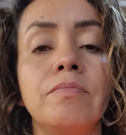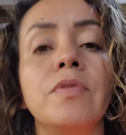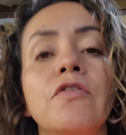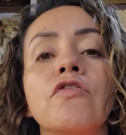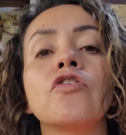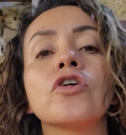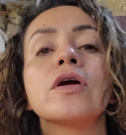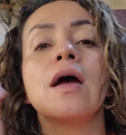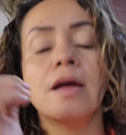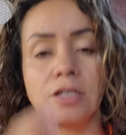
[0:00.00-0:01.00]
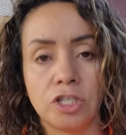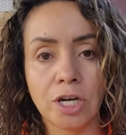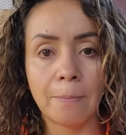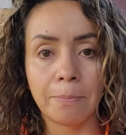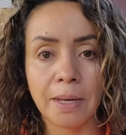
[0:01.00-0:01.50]
before
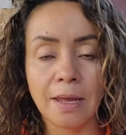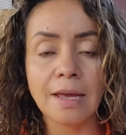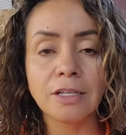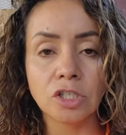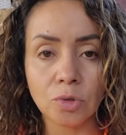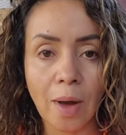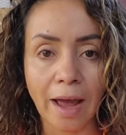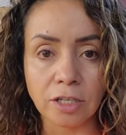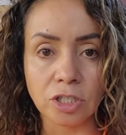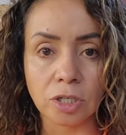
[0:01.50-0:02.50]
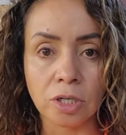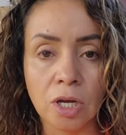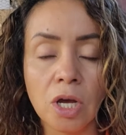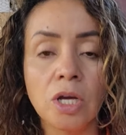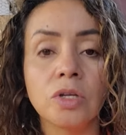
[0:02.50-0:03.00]
jumping into action,
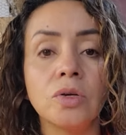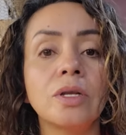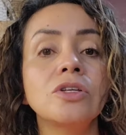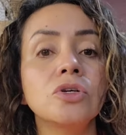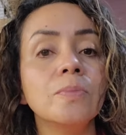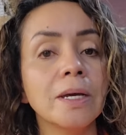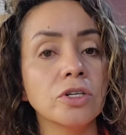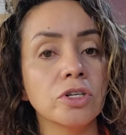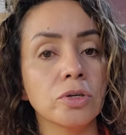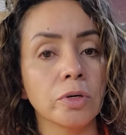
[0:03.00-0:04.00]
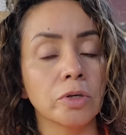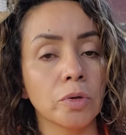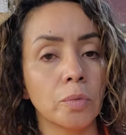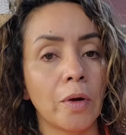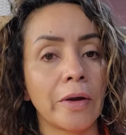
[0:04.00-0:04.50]
you need to make sure
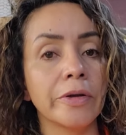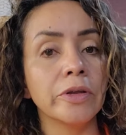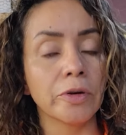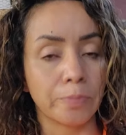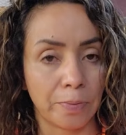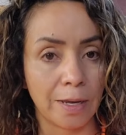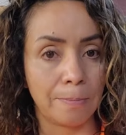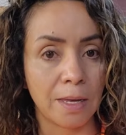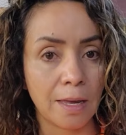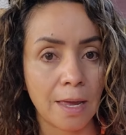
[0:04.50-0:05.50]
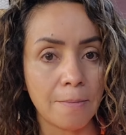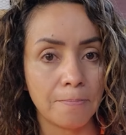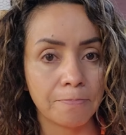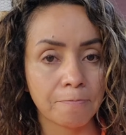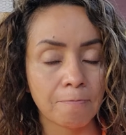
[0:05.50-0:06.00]
you're wearing your PPE.
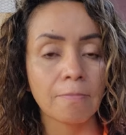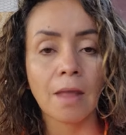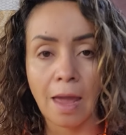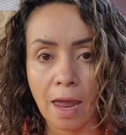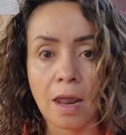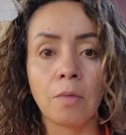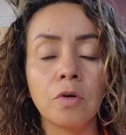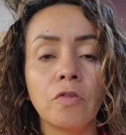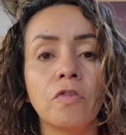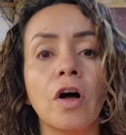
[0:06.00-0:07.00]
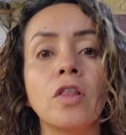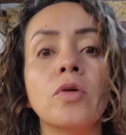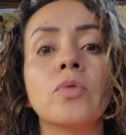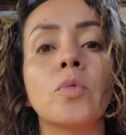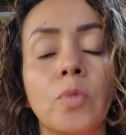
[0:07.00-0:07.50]
And I will
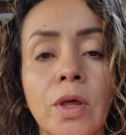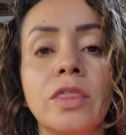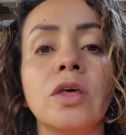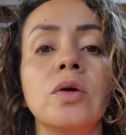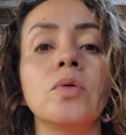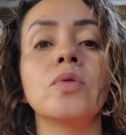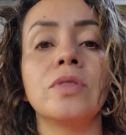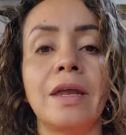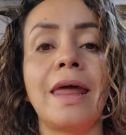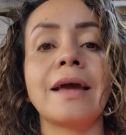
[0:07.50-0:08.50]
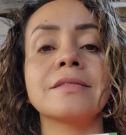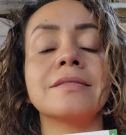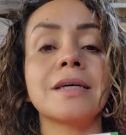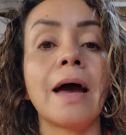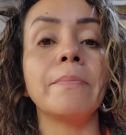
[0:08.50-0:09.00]
follow with you the
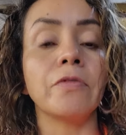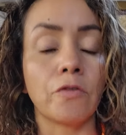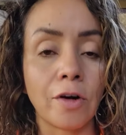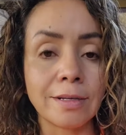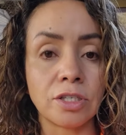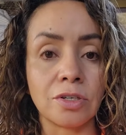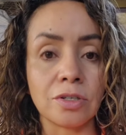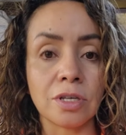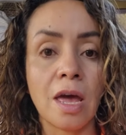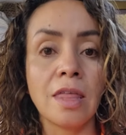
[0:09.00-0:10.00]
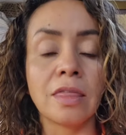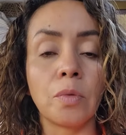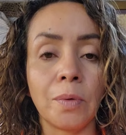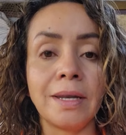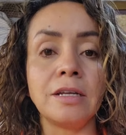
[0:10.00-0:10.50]
next type of questions
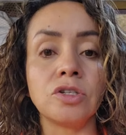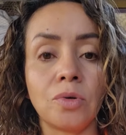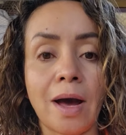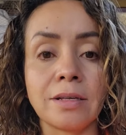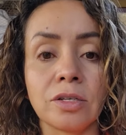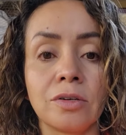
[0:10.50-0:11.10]
that we need to ask